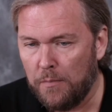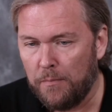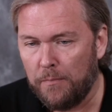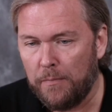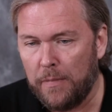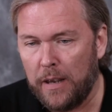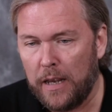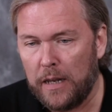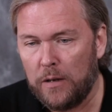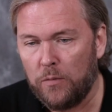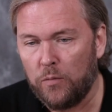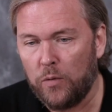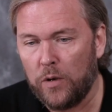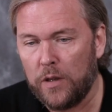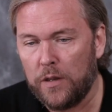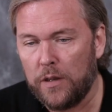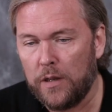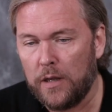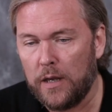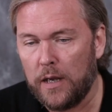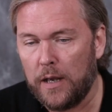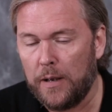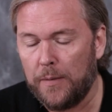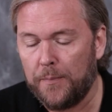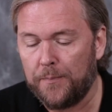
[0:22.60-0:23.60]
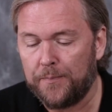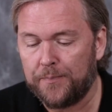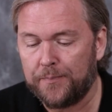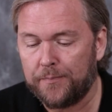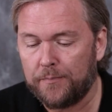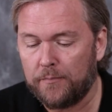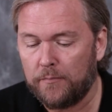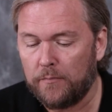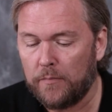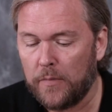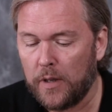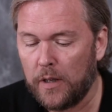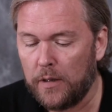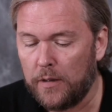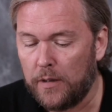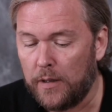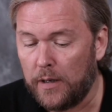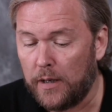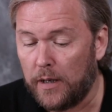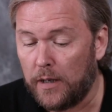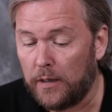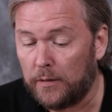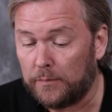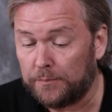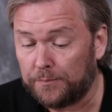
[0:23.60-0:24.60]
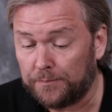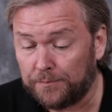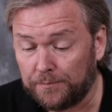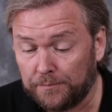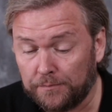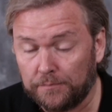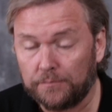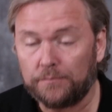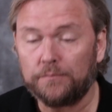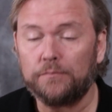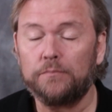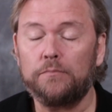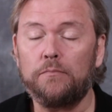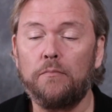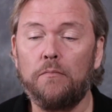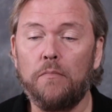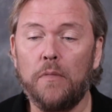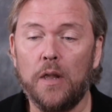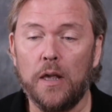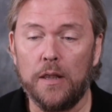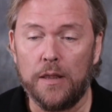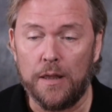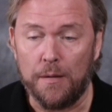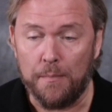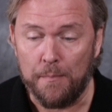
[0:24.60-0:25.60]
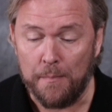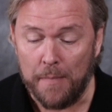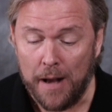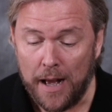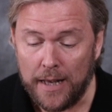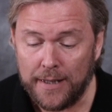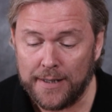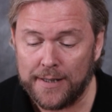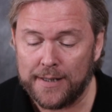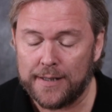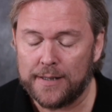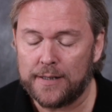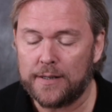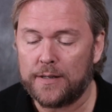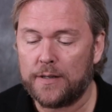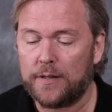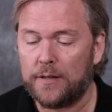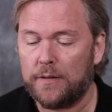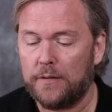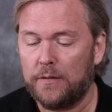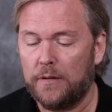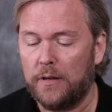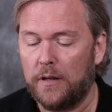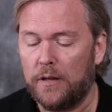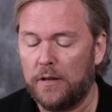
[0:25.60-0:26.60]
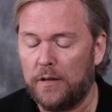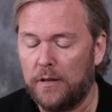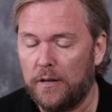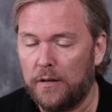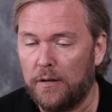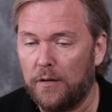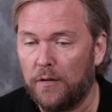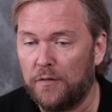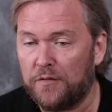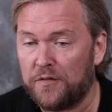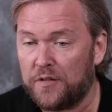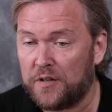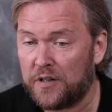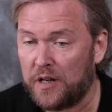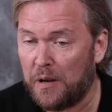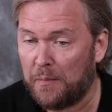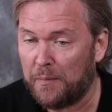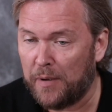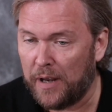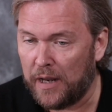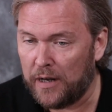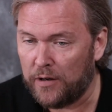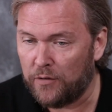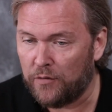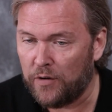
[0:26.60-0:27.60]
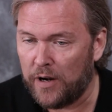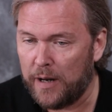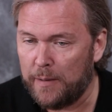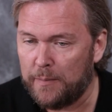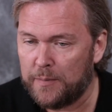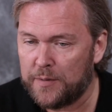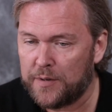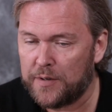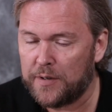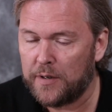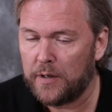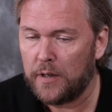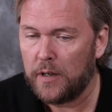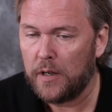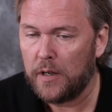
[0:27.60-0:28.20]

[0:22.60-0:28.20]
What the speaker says: made with the must of Champagne grapes,